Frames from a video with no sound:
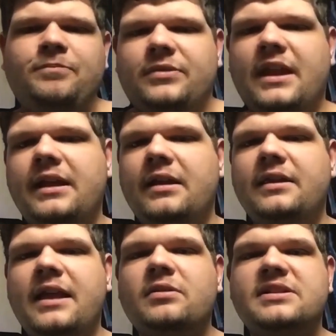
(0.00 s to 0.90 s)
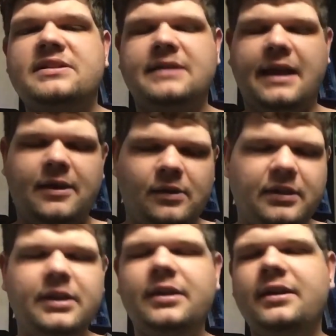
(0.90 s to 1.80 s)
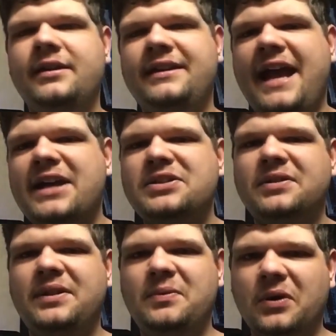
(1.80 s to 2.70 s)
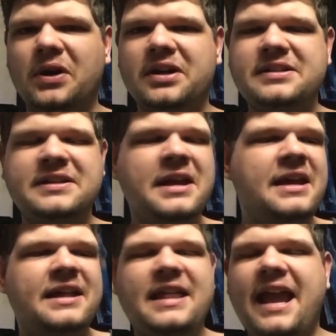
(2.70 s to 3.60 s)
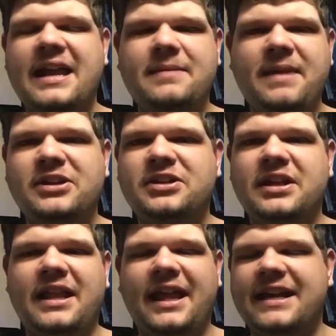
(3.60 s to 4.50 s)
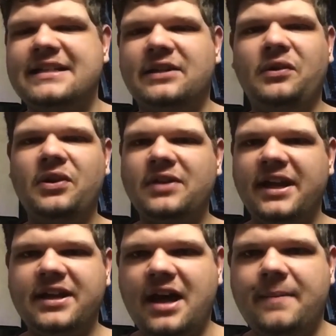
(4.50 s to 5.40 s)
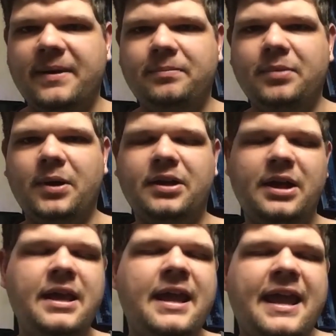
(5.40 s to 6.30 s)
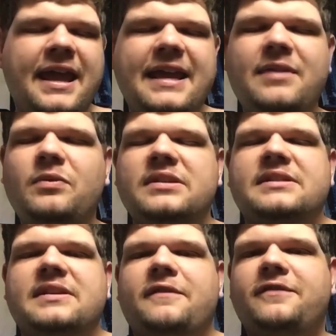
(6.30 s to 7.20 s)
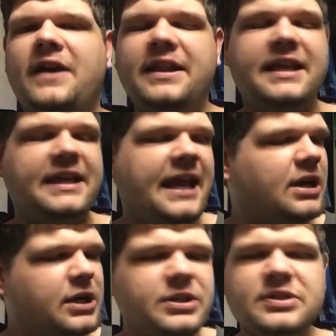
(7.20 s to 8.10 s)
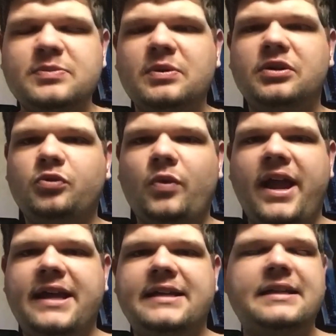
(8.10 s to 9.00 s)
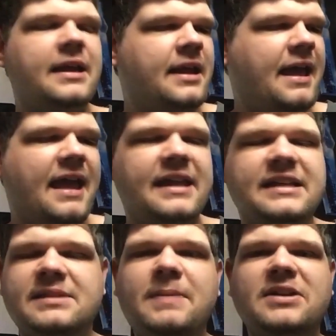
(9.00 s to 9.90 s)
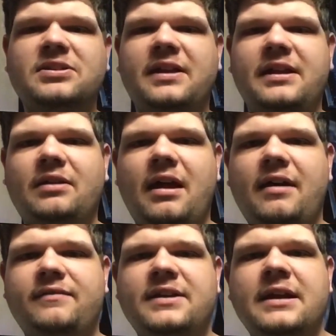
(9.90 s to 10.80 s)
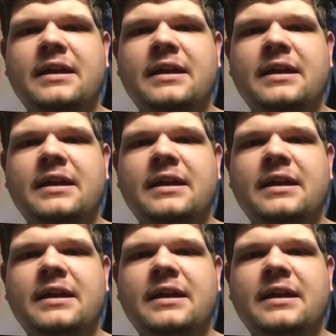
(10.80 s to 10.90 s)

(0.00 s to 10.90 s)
They were subtle. They actually worked. The animation, like I said, looked like a comic book. It was fun. The characters were great. I especially loved